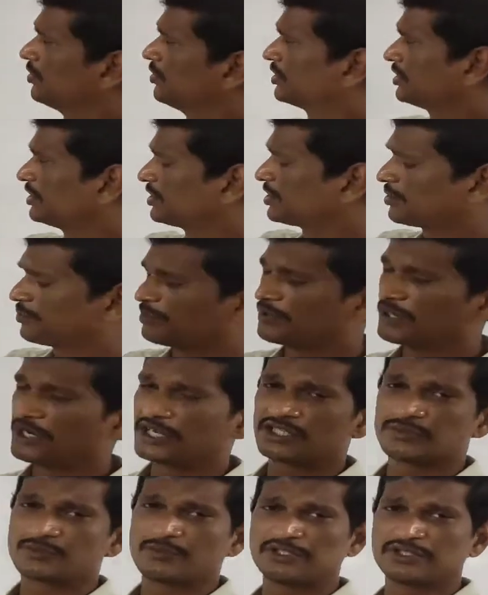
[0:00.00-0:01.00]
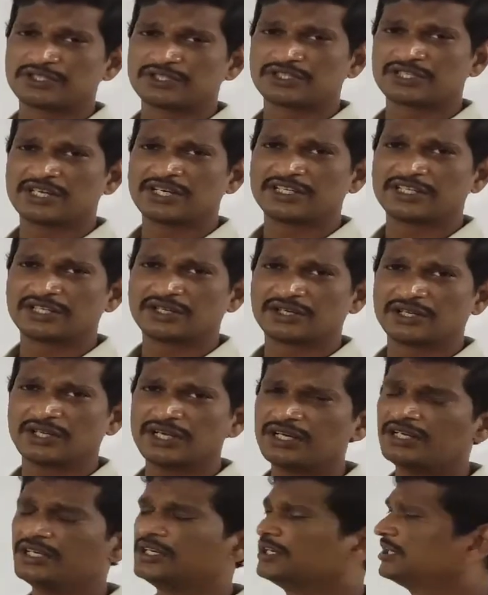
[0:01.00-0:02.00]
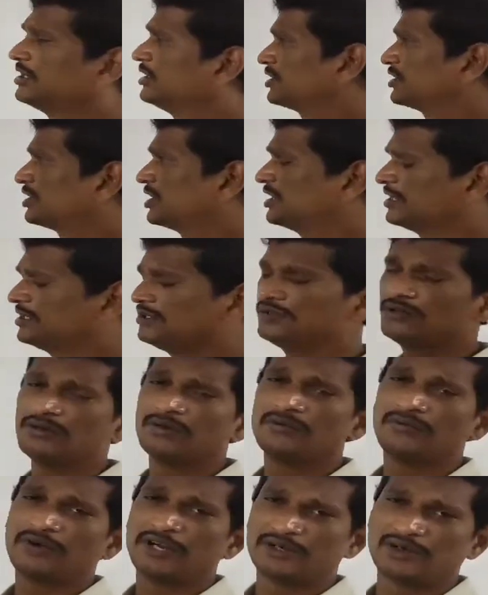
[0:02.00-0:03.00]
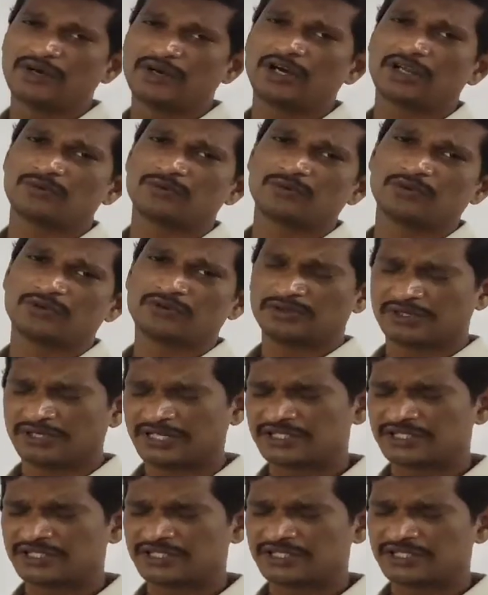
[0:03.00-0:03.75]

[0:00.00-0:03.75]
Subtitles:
The triple response is related to the ethylene phytohormone.